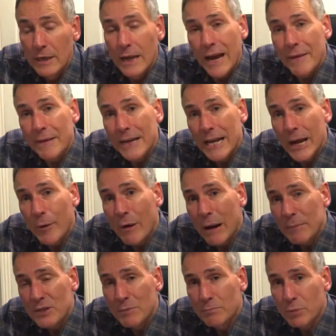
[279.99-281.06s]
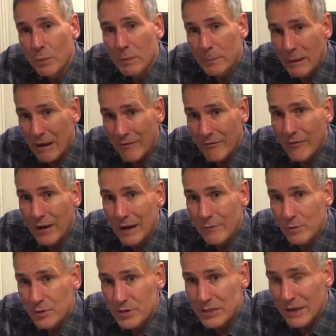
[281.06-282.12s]
and they go up to probably about 5
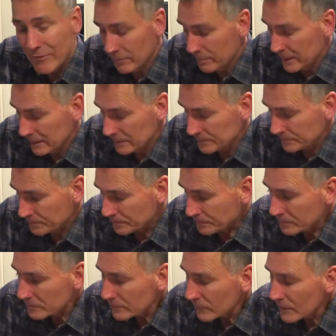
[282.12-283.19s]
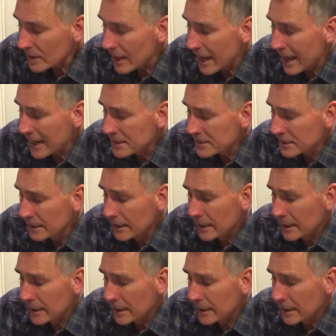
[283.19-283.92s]
or 7 mil. And